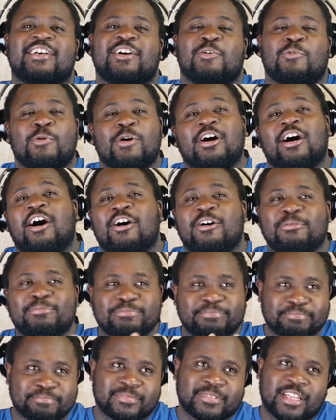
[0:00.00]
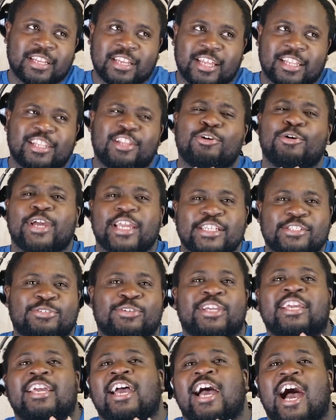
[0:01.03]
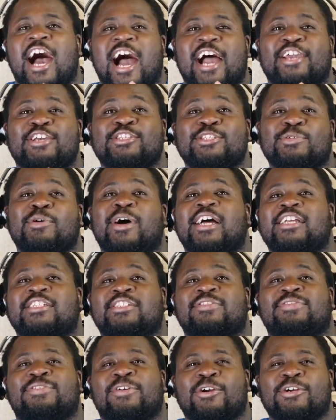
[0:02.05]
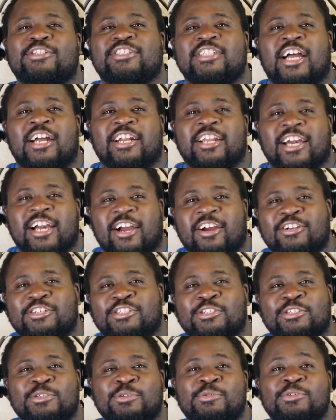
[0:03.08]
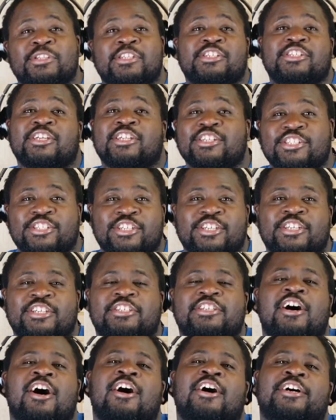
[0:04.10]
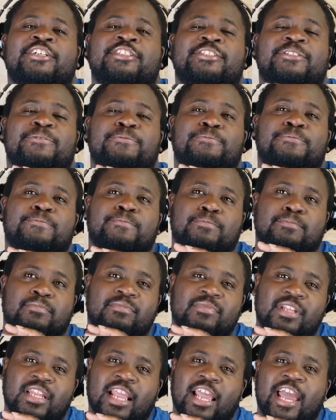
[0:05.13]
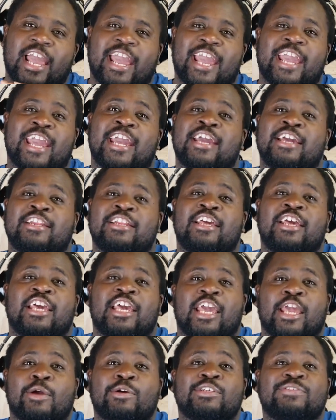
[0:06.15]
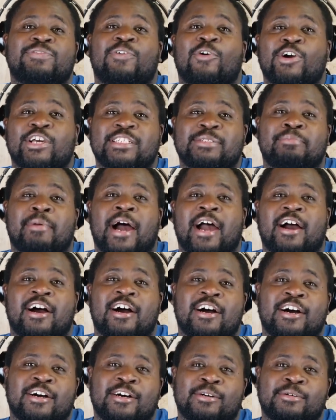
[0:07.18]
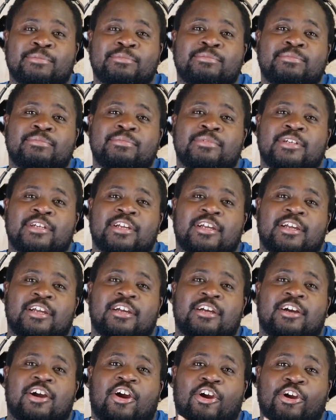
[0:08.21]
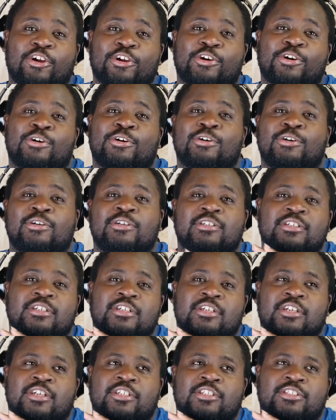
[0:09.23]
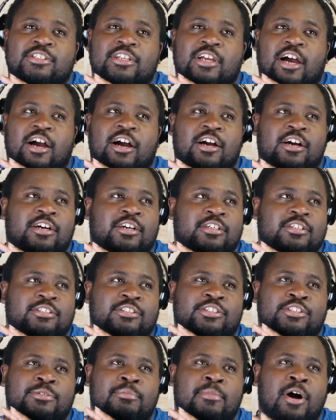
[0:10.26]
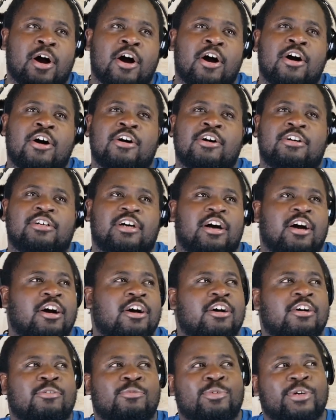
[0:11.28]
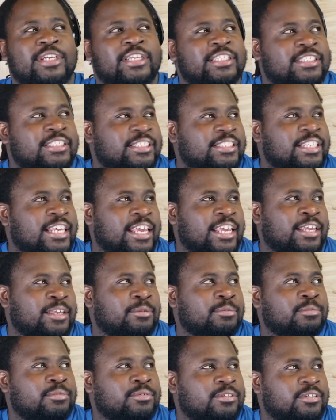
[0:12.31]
Well, um, a little history. I used to watch the first Sonic cartoon with the chili cheese dogs, and he was voiced by um Urkel, oh, Jamal. Oh, what is his name?